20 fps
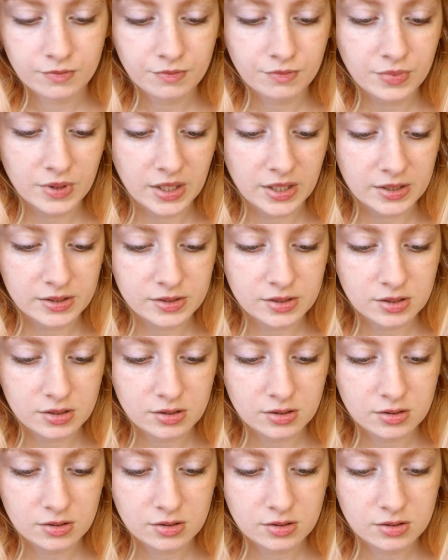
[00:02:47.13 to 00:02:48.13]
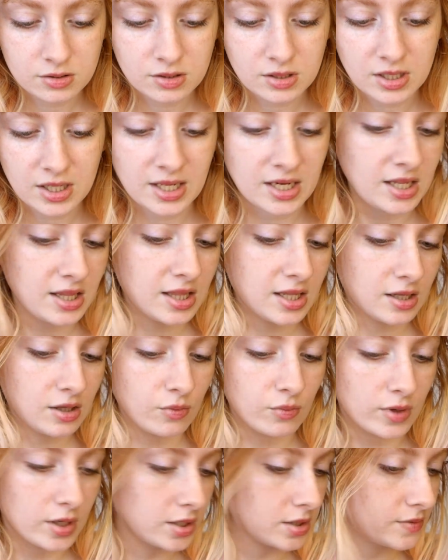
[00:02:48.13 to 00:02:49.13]
but anything you
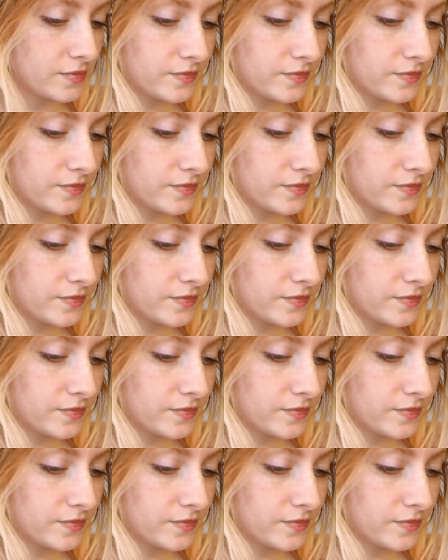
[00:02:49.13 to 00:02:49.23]
want.